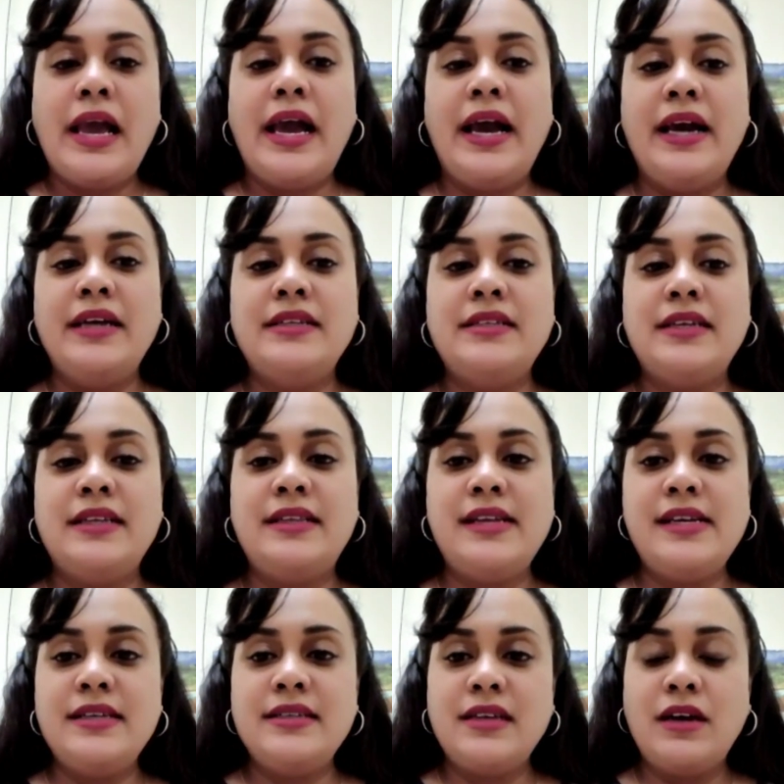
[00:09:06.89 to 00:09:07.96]
And
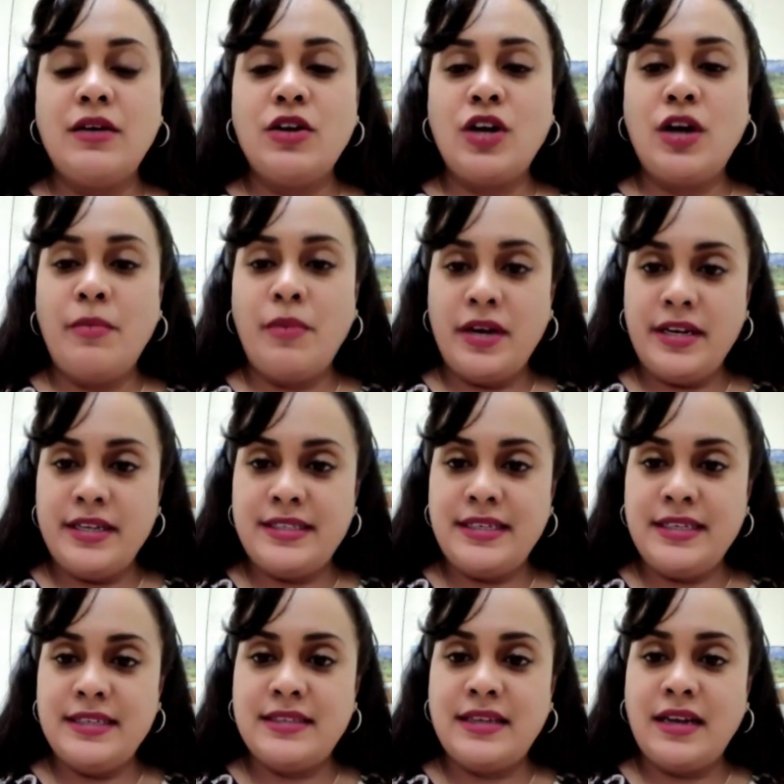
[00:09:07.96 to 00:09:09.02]
these are
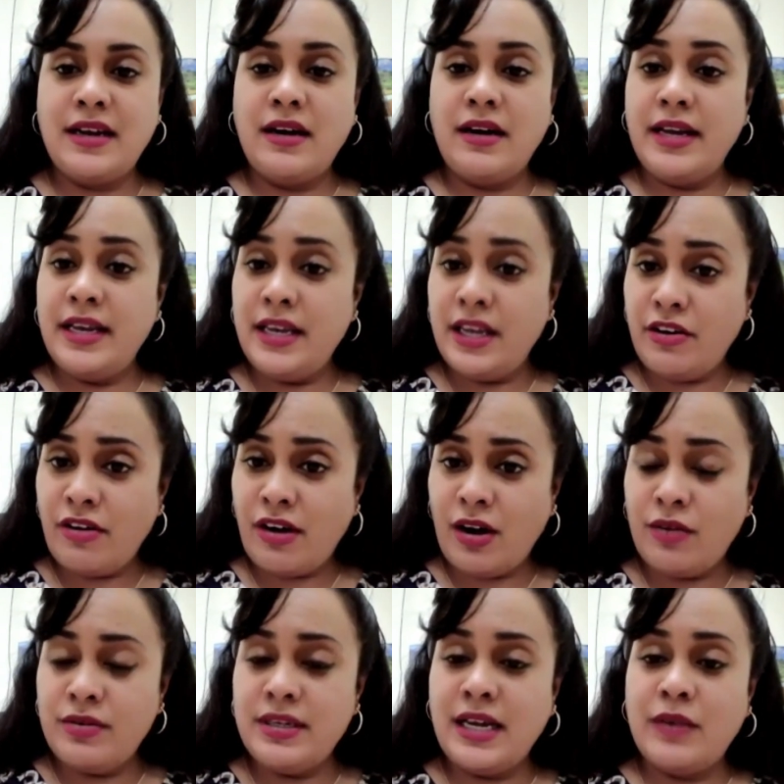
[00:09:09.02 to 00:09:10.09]
commodities that are in the
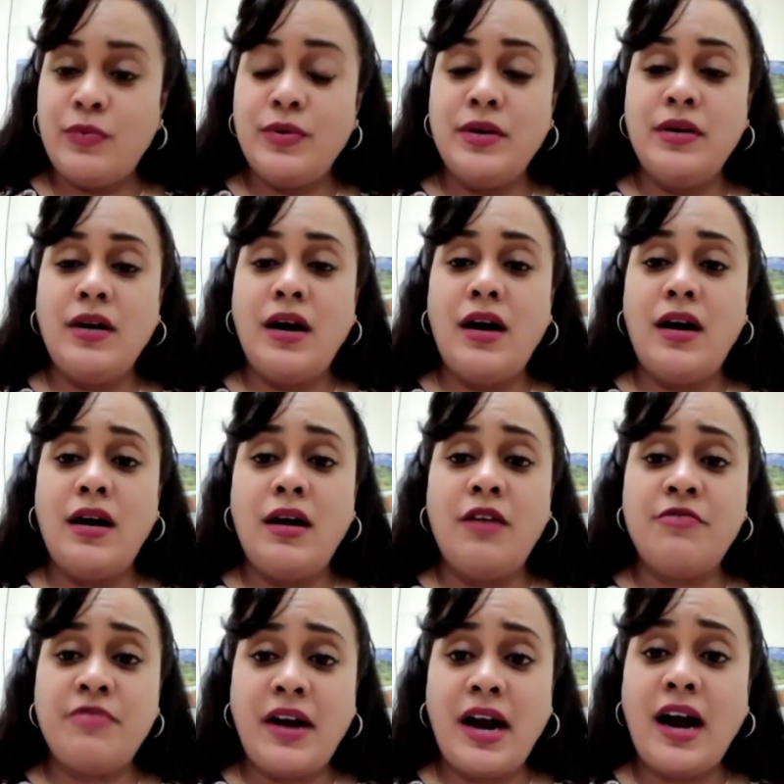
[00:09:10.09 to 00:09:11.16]
ground that were
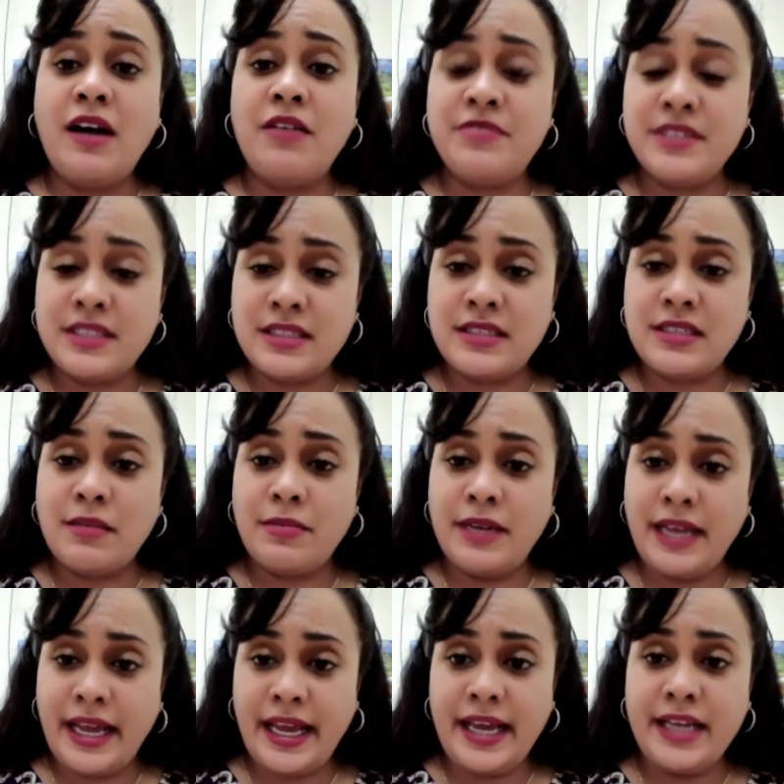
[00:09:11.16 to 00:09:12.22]
of
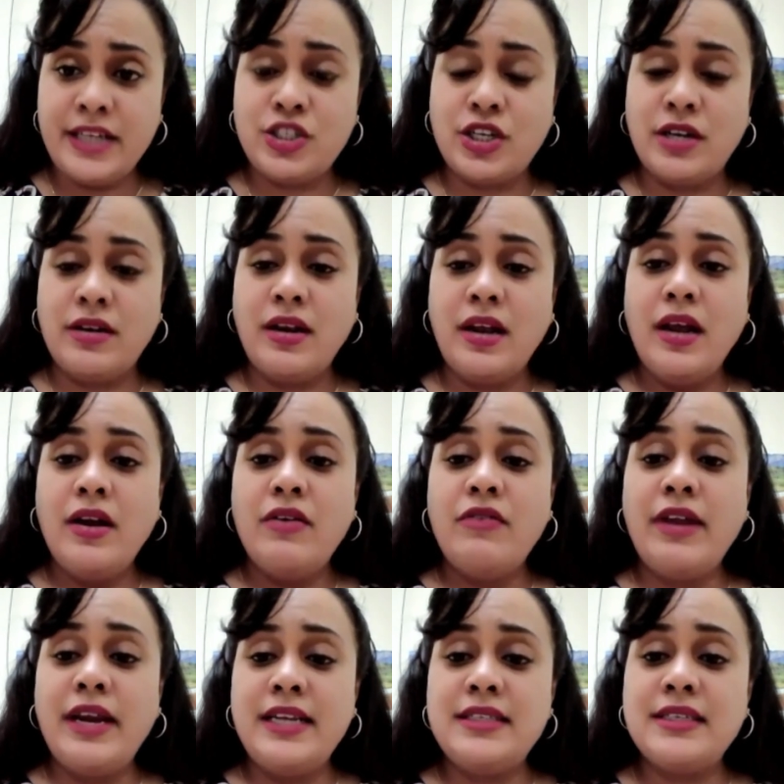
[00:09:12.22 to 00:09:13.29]
harvestable age and
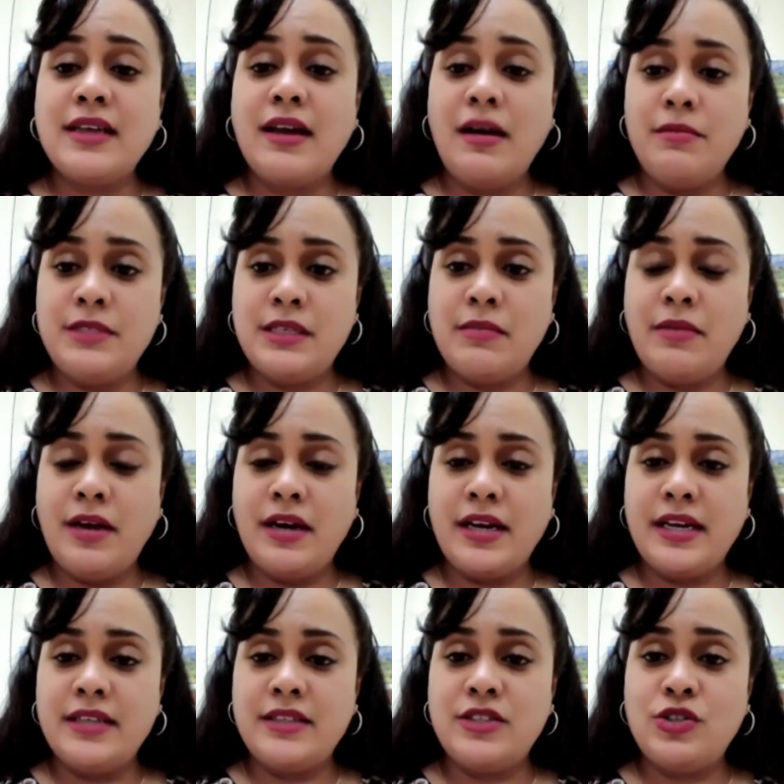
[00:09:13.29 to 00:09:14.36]
ready to come to
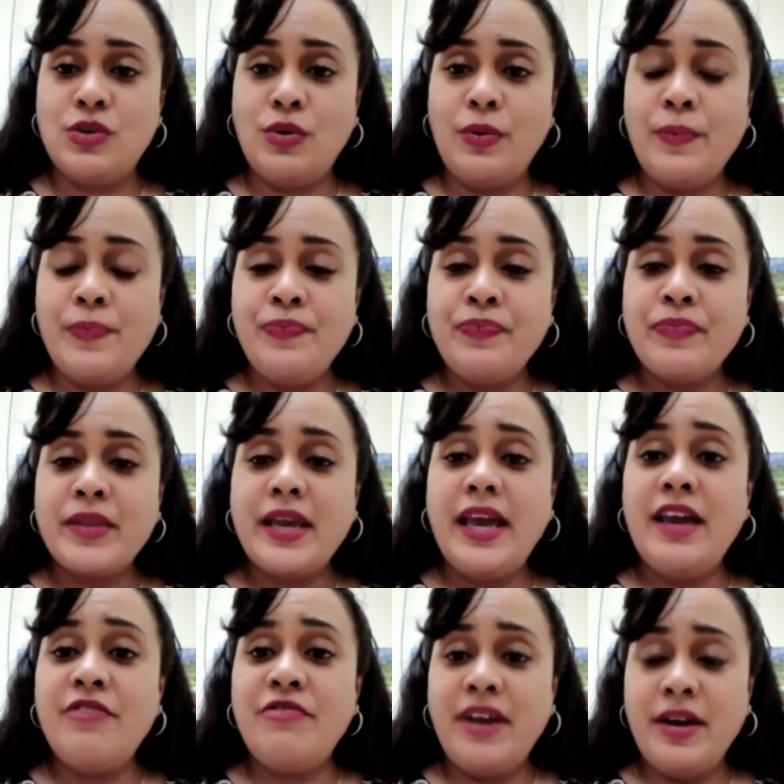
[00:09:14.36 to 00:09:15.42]
market. So
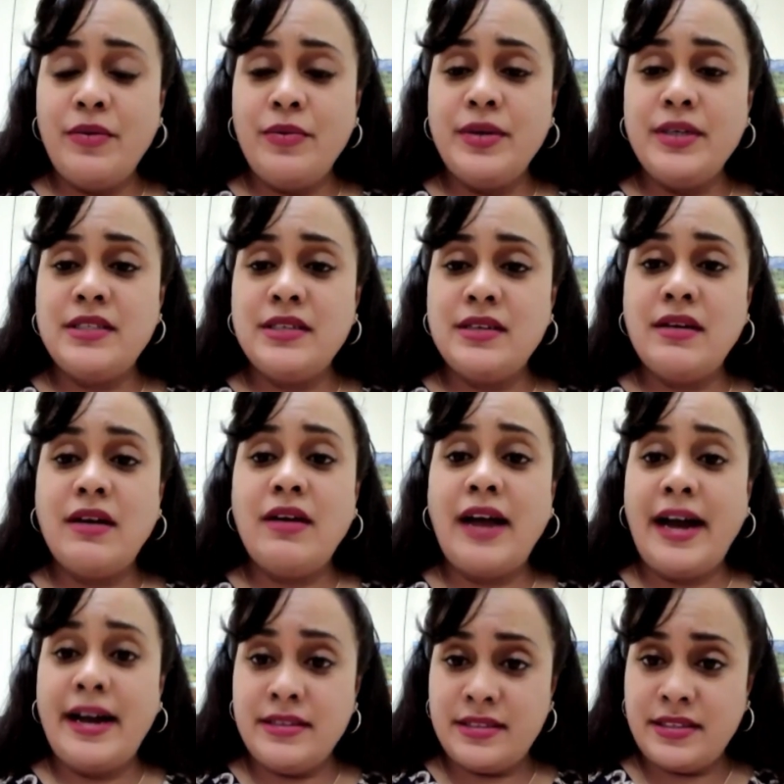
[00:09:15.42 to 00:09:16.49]
if I were to
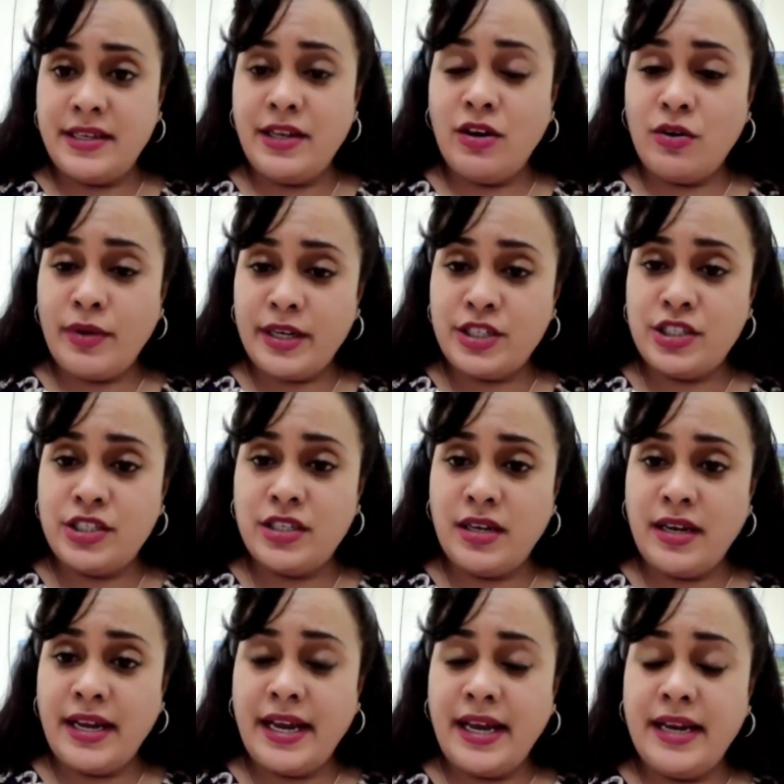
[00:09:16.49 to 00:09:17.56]
answer your
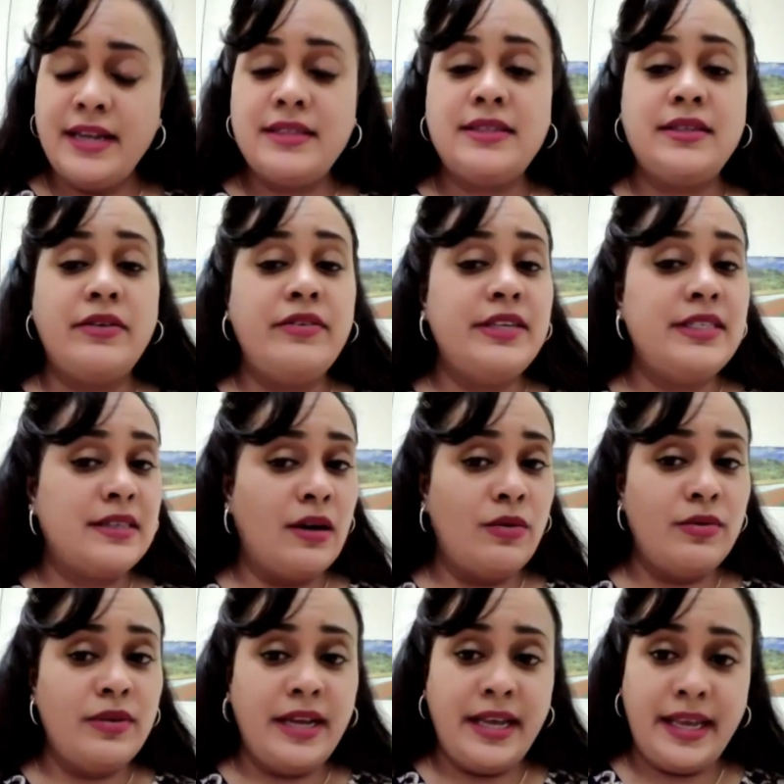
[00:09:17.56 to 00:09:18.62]
question again, it's a
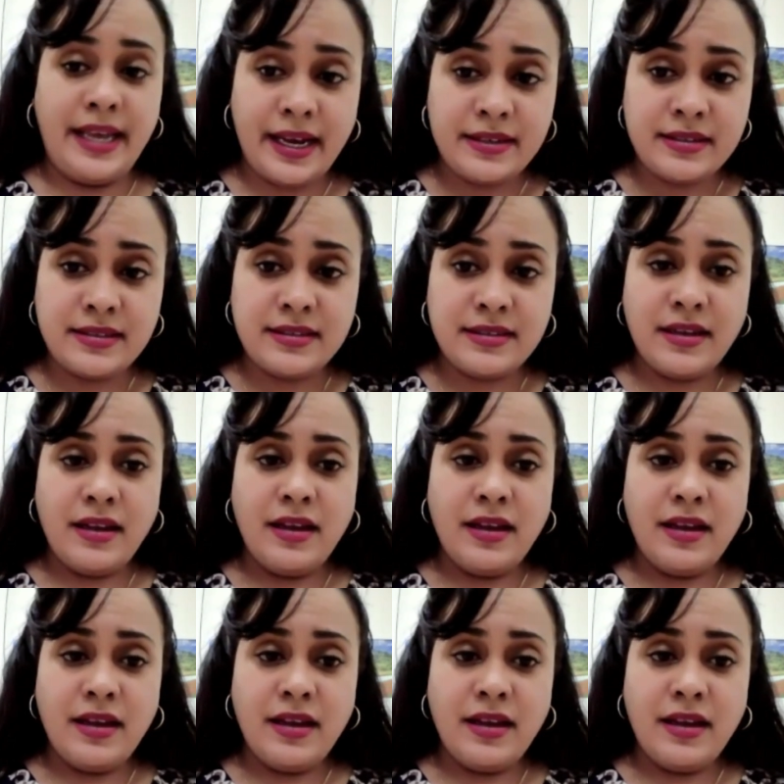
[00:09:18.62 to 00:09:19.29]
resounding yes.